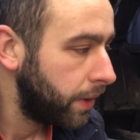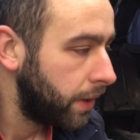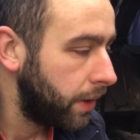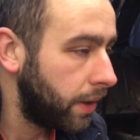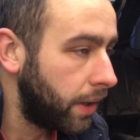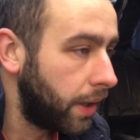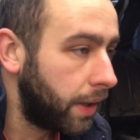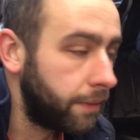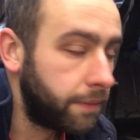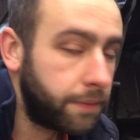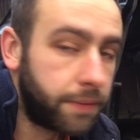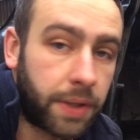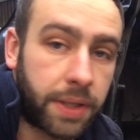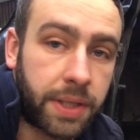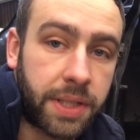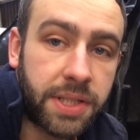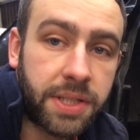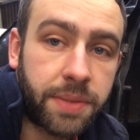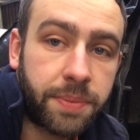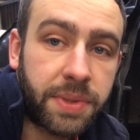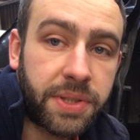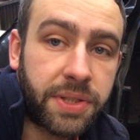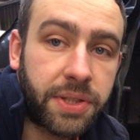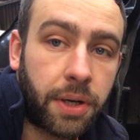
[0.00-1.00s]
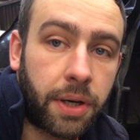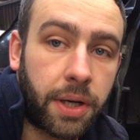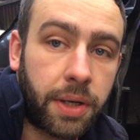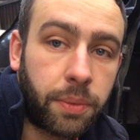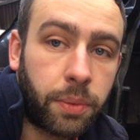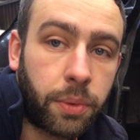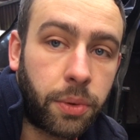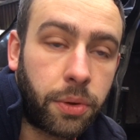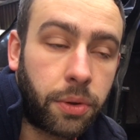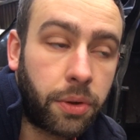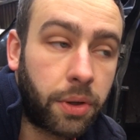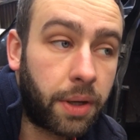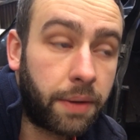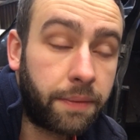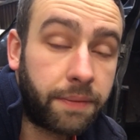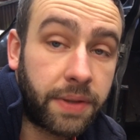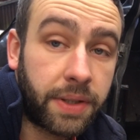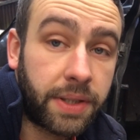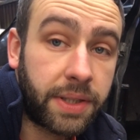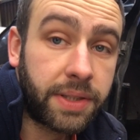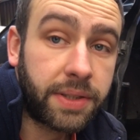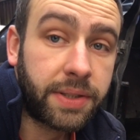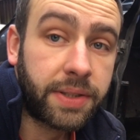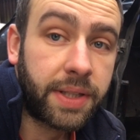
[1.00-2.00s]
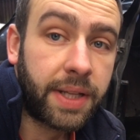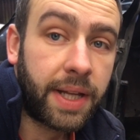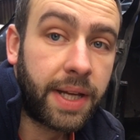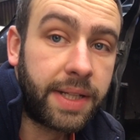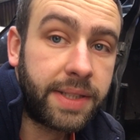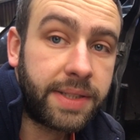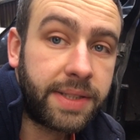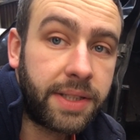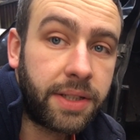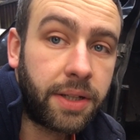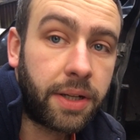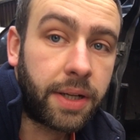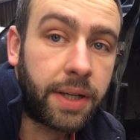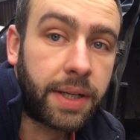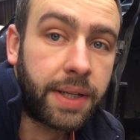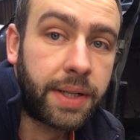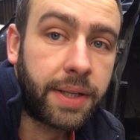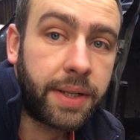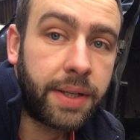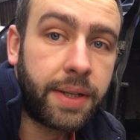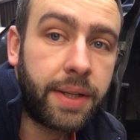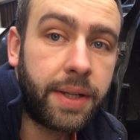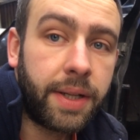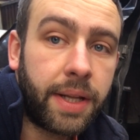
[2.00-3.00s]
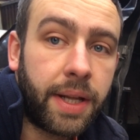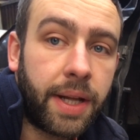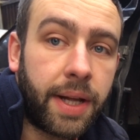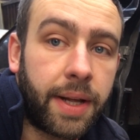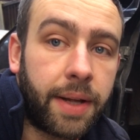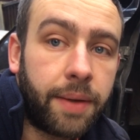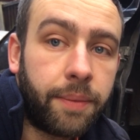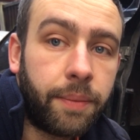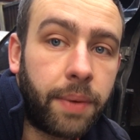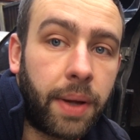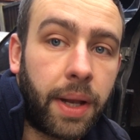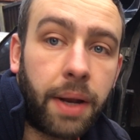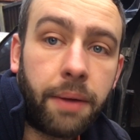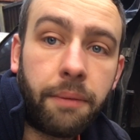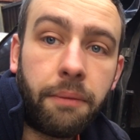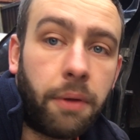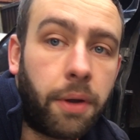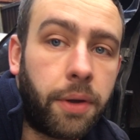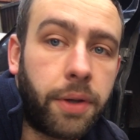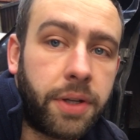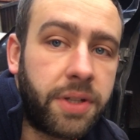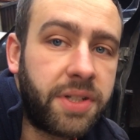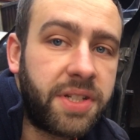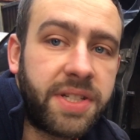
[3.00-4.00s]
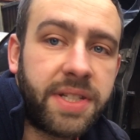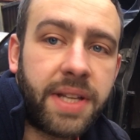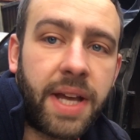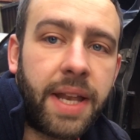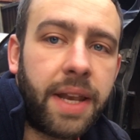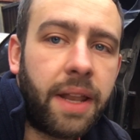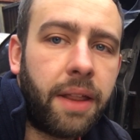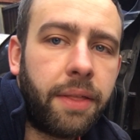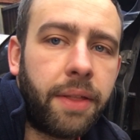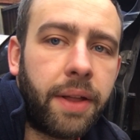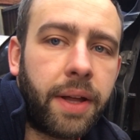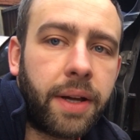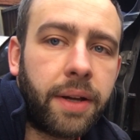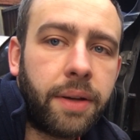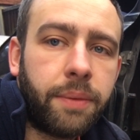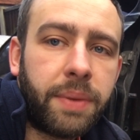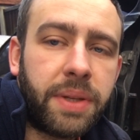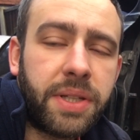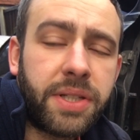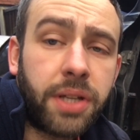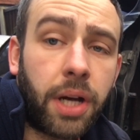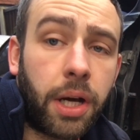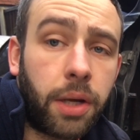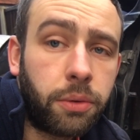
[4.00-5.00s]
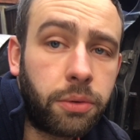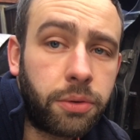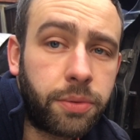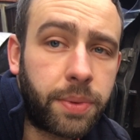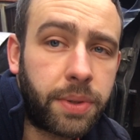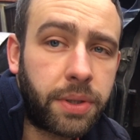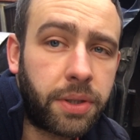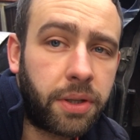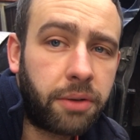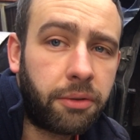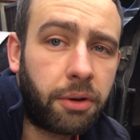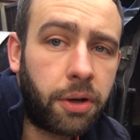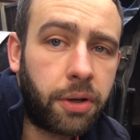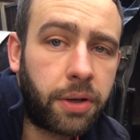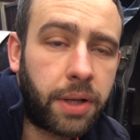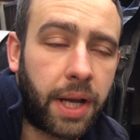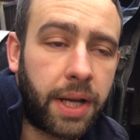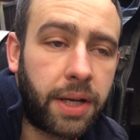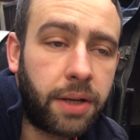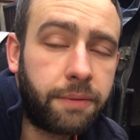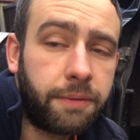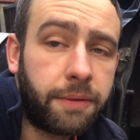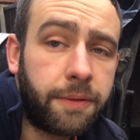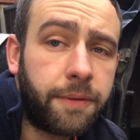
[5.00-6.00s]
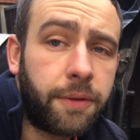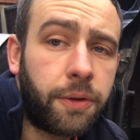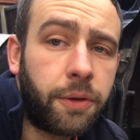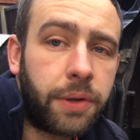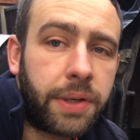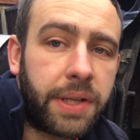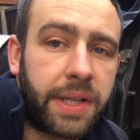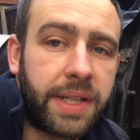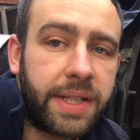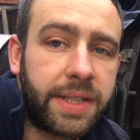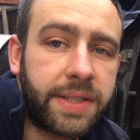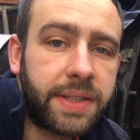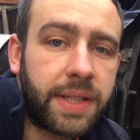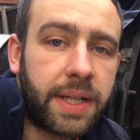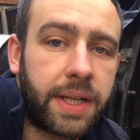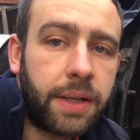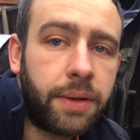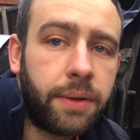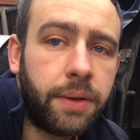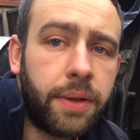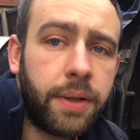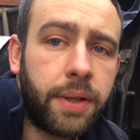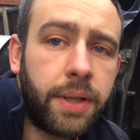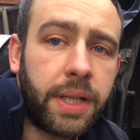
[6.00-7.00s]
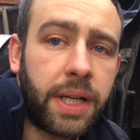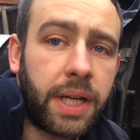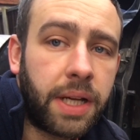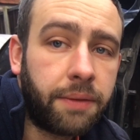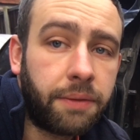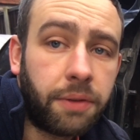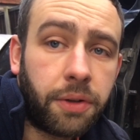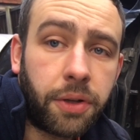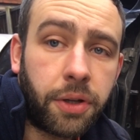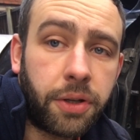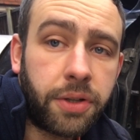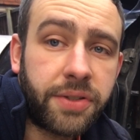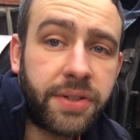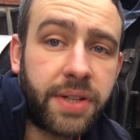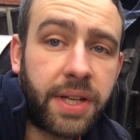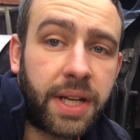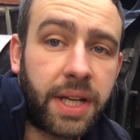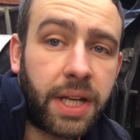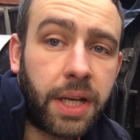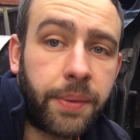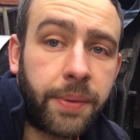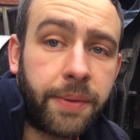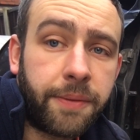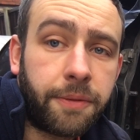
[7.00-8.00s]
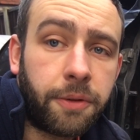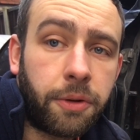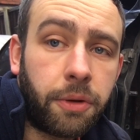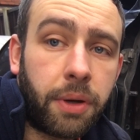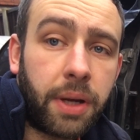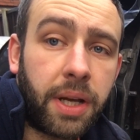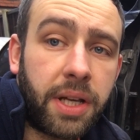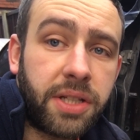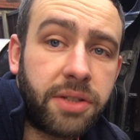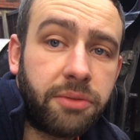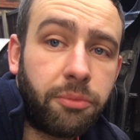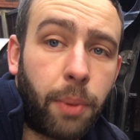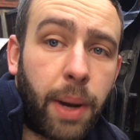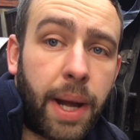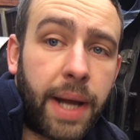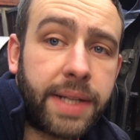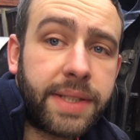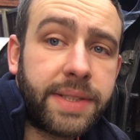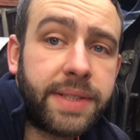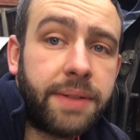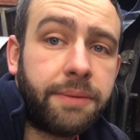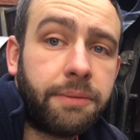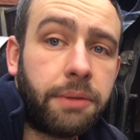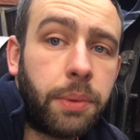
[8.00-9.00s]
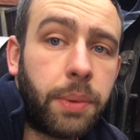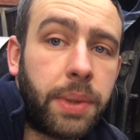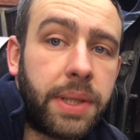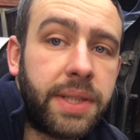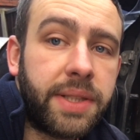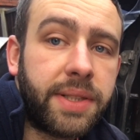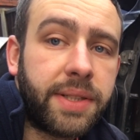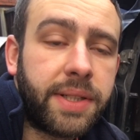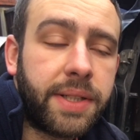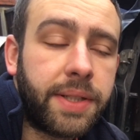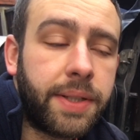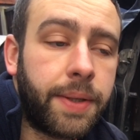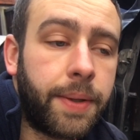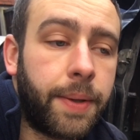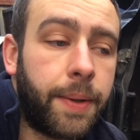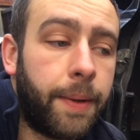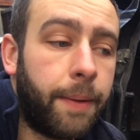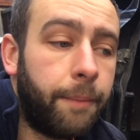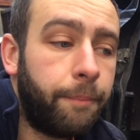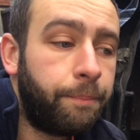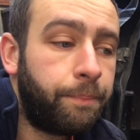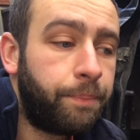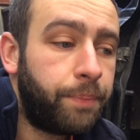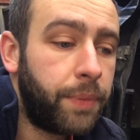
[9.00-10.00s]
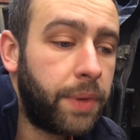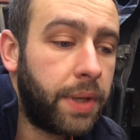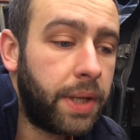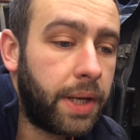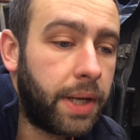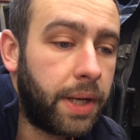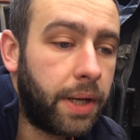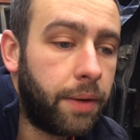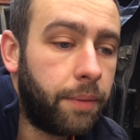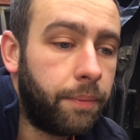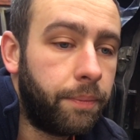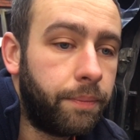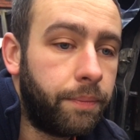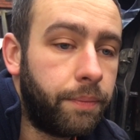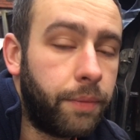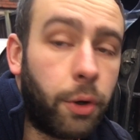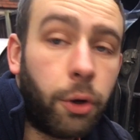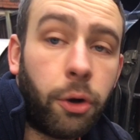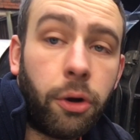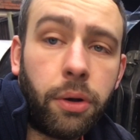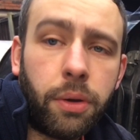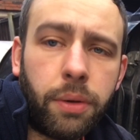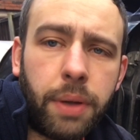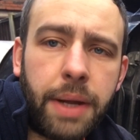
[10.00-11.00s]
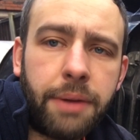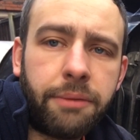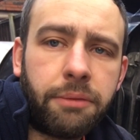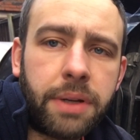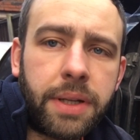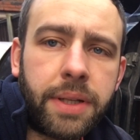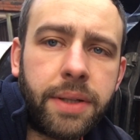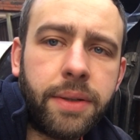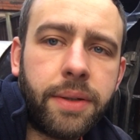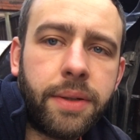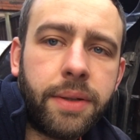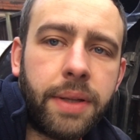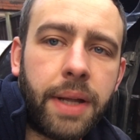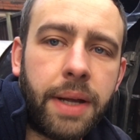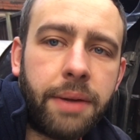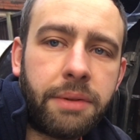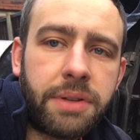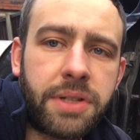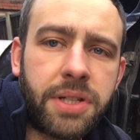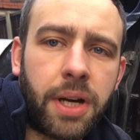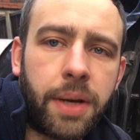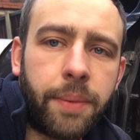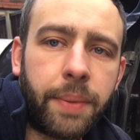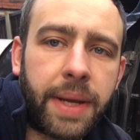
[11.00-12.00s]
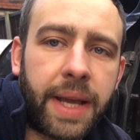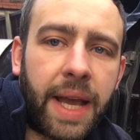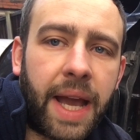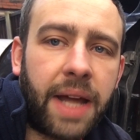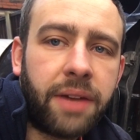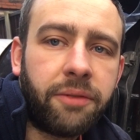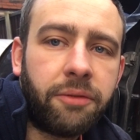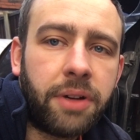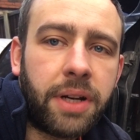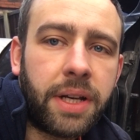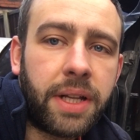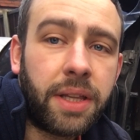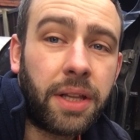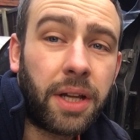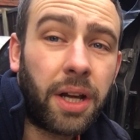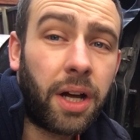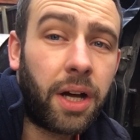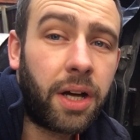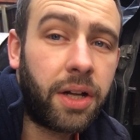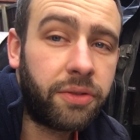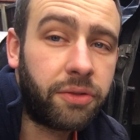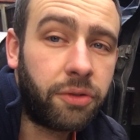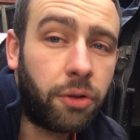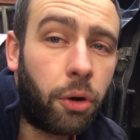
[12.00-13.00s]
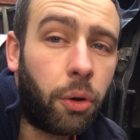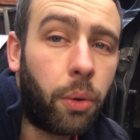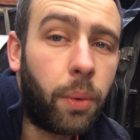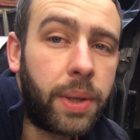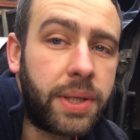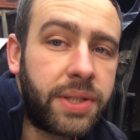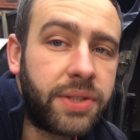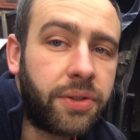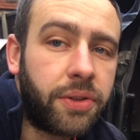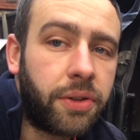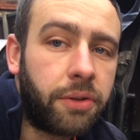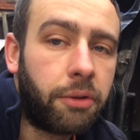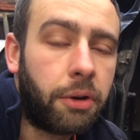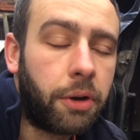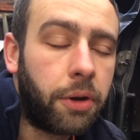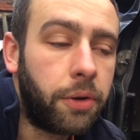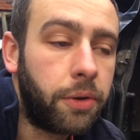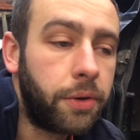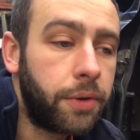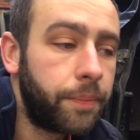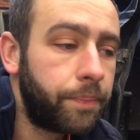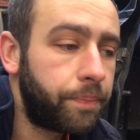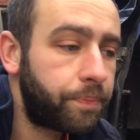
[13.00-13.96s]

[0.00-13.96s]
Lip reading: I've done it to my sidewalk, I've done it to the 89, and I've not noticed anything. I mean, the sidewalk's been on the road getting on for 4 years now, and I've not noticed anything coming through. It gets waxed every winter, or every time I can really. The car's not always on the road.